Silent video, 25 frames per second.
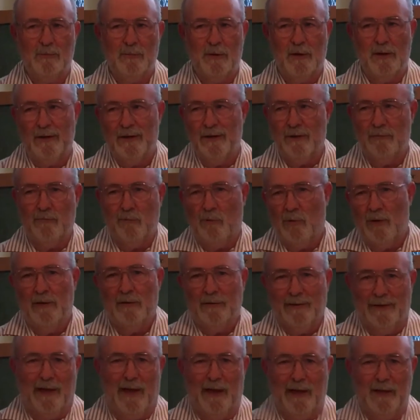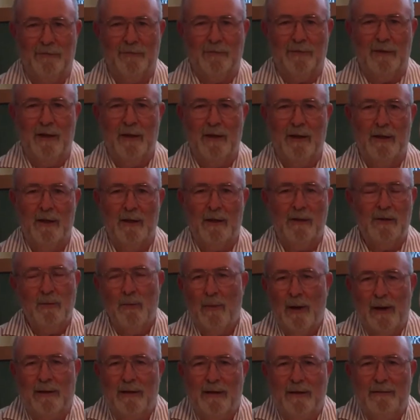but in real life, you
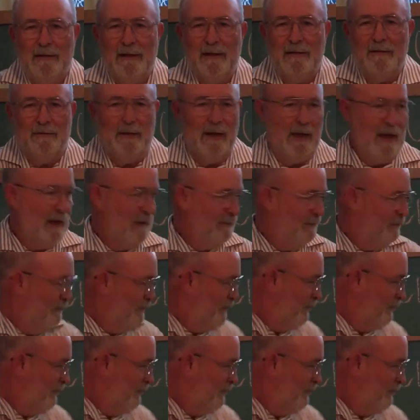might not need that.